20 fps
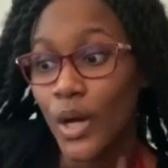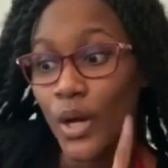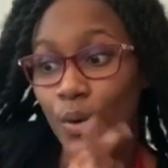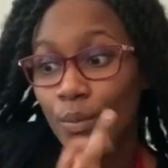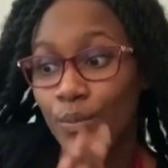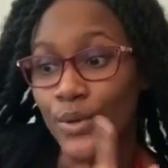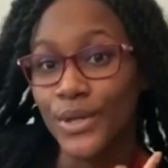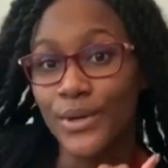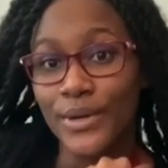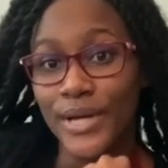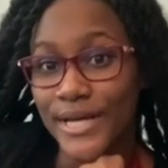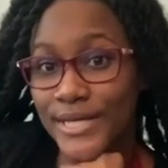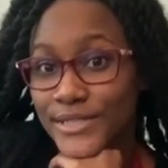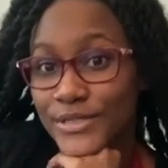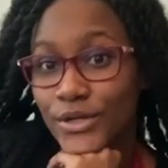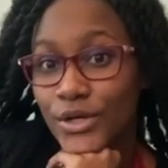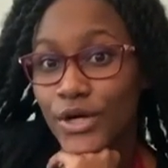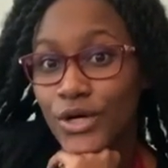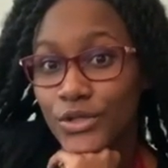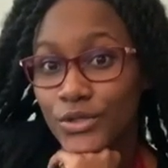When you answer
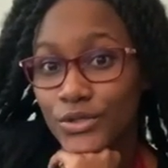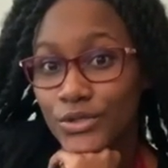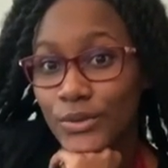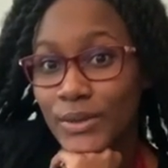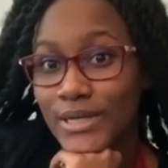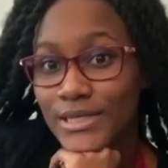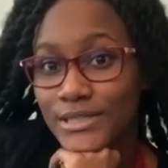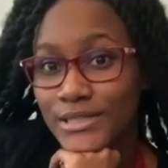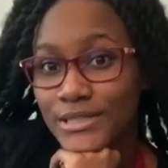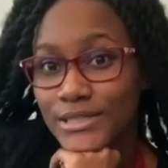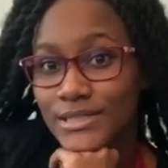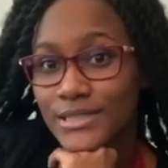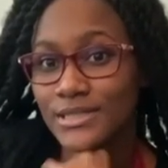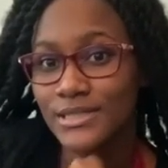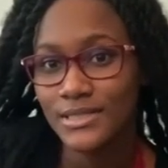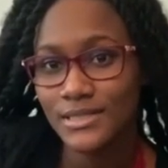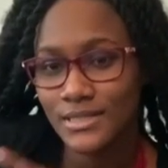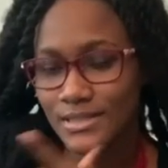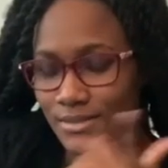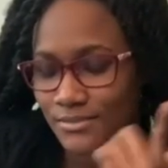all those
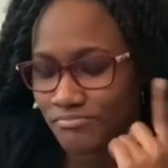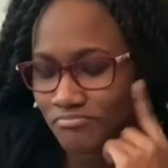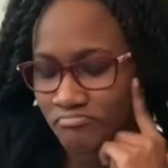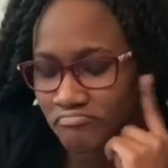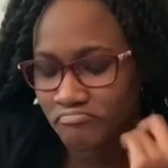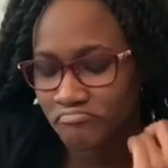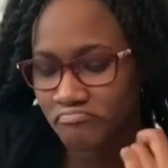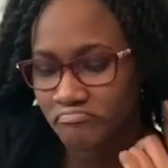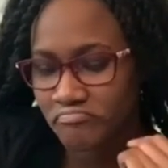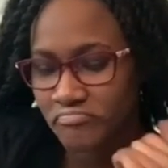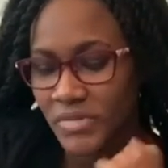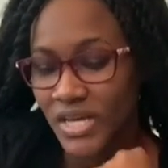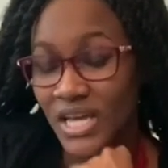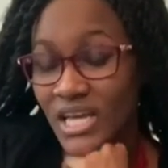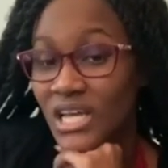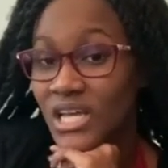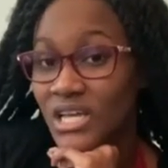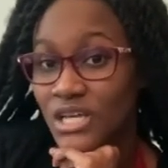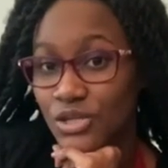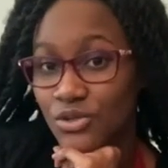questions,
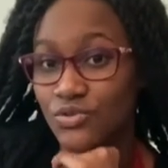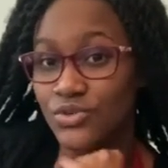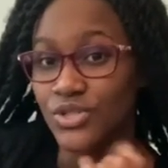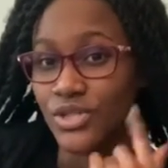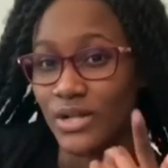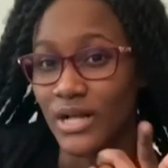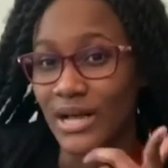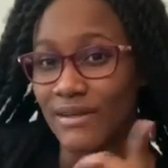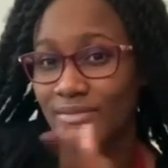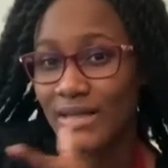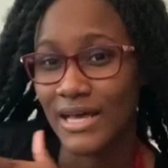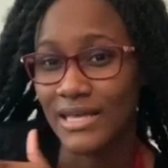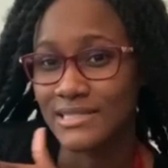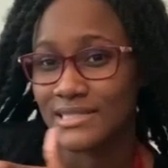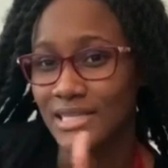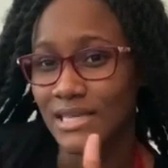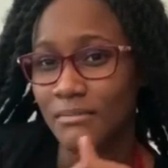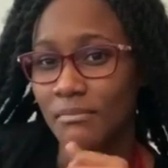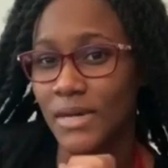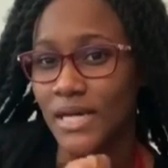you still have that
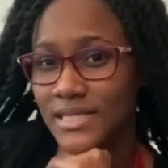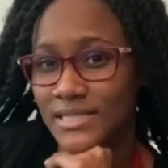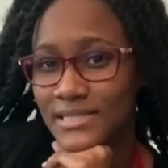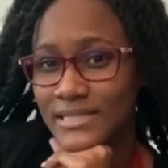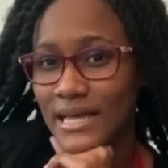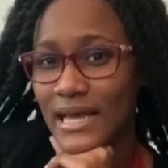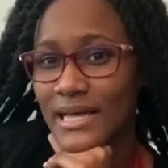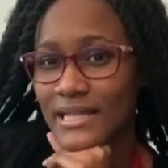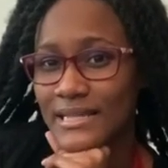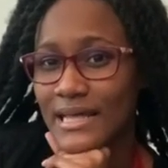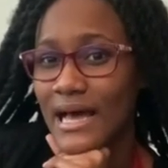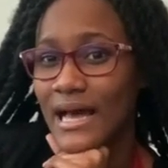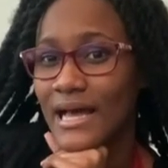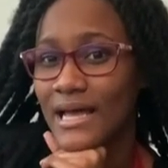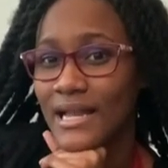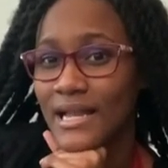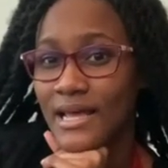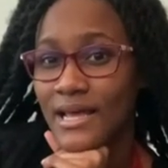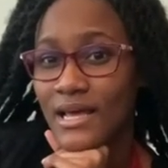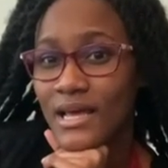same mindset that
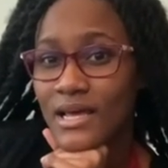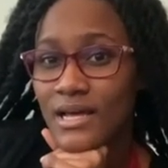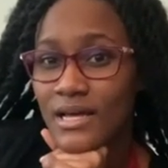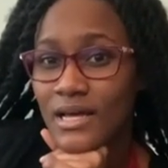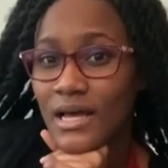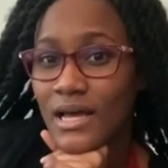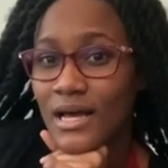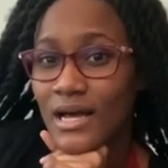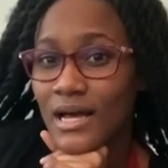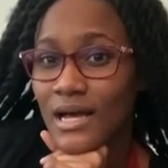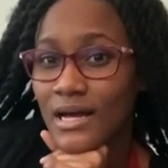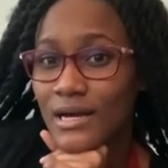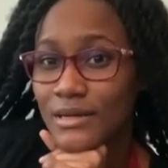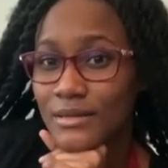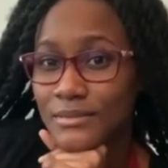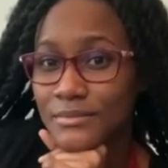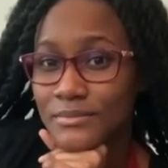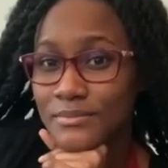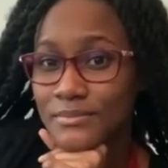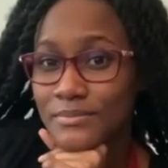
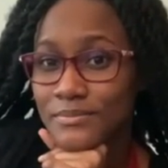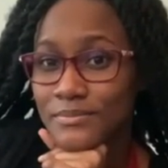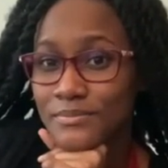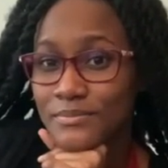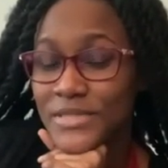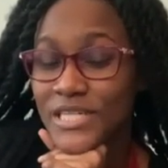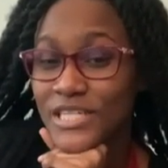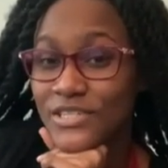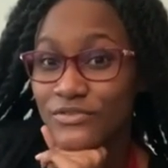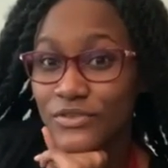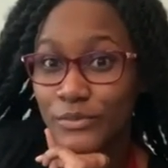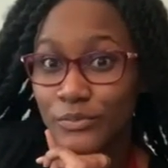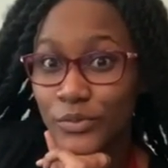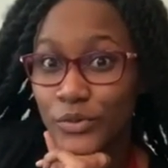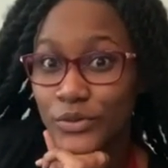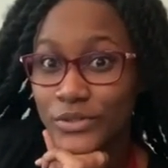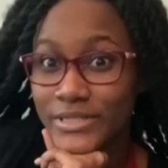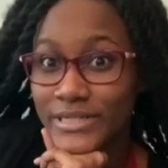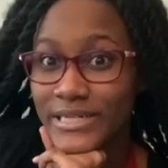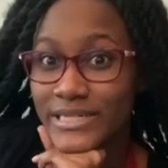um, peaceful
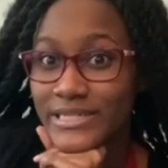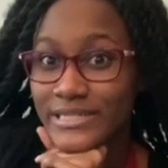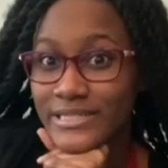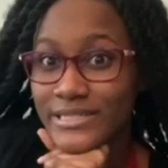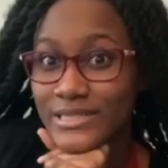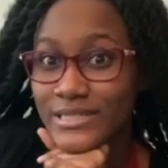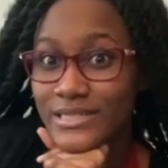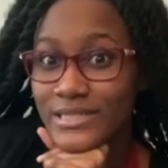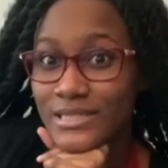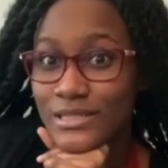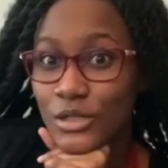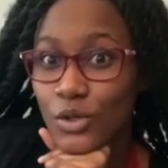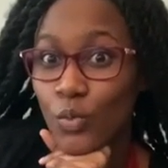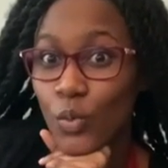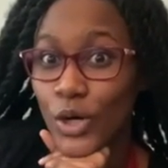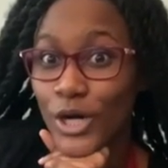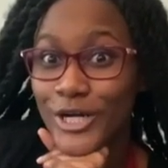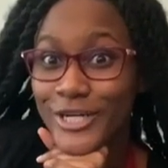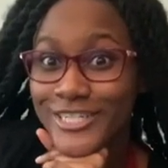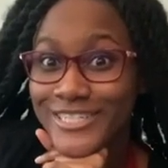protests
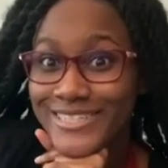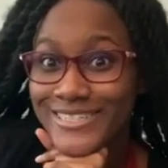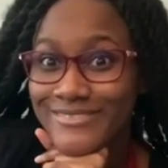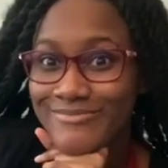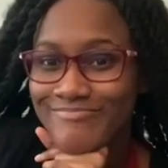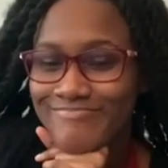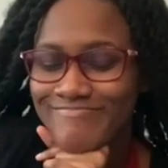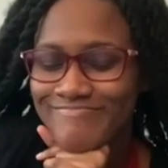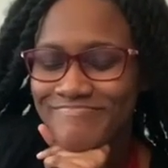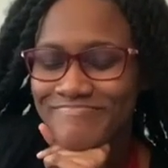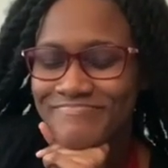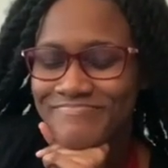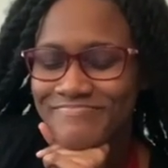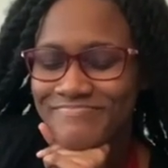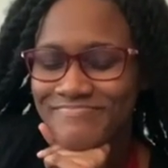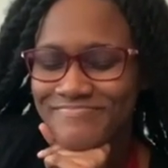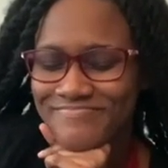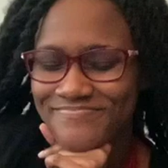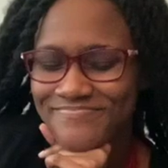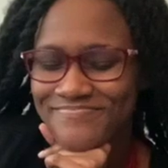work.
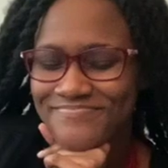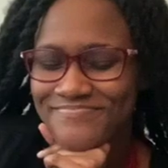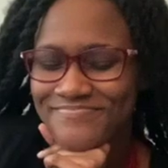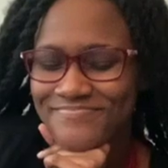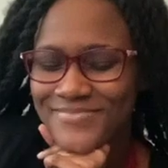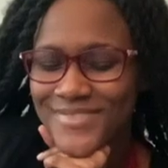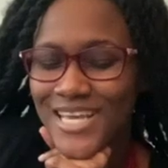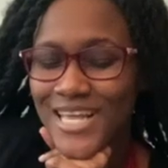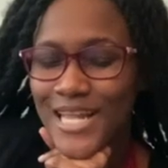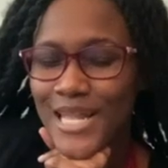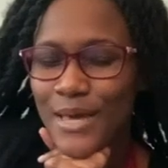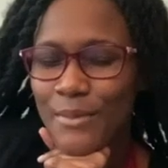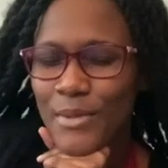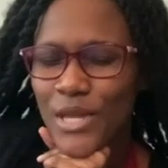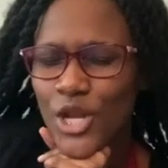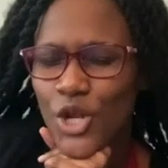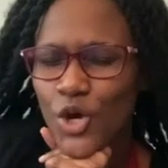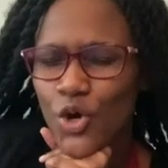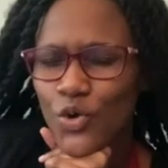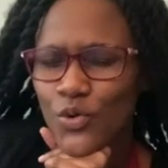Let me
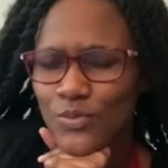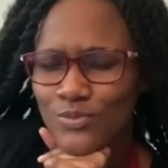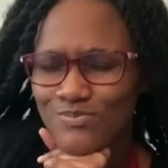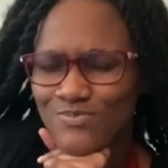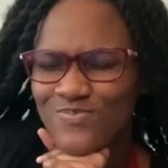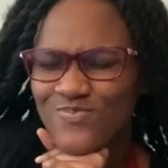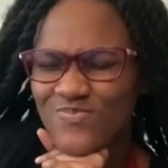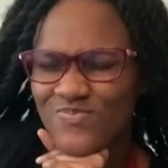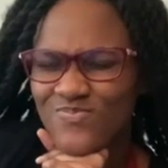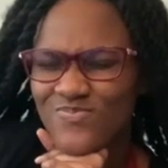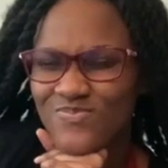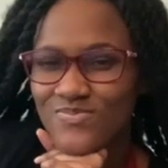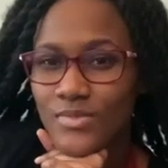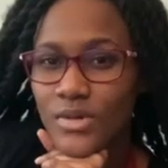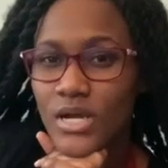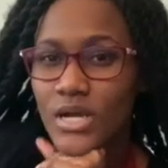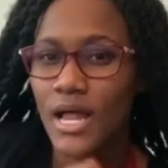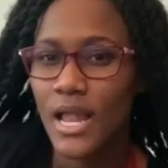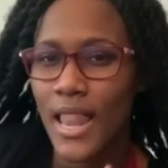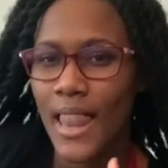
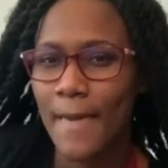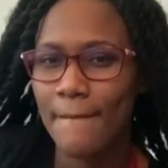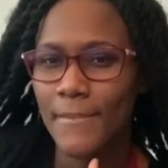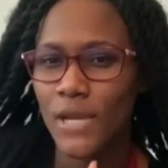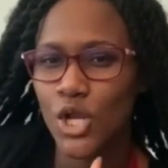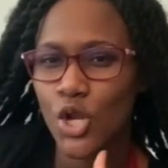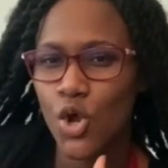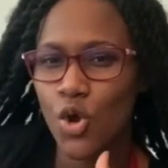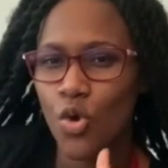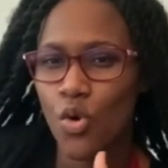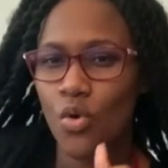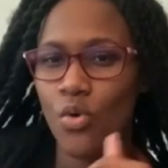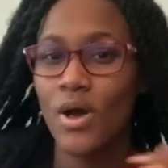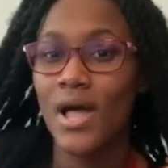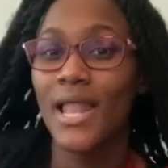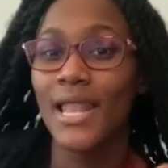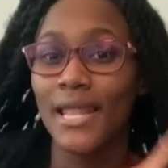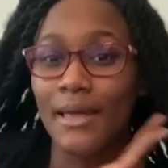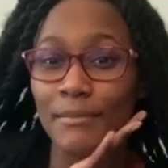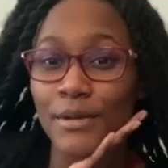know.
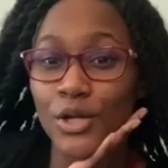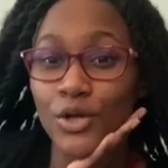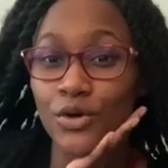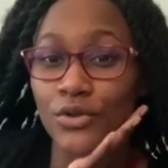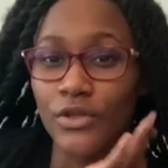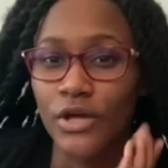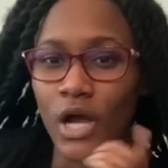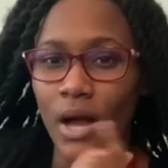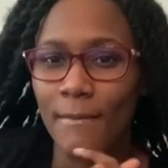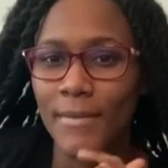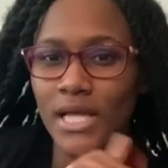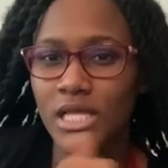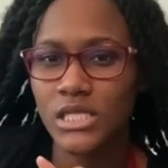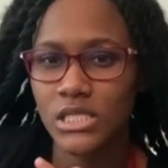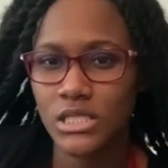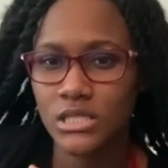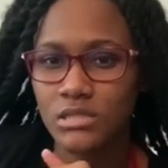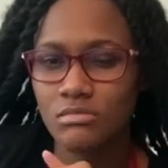Let me know in the comments.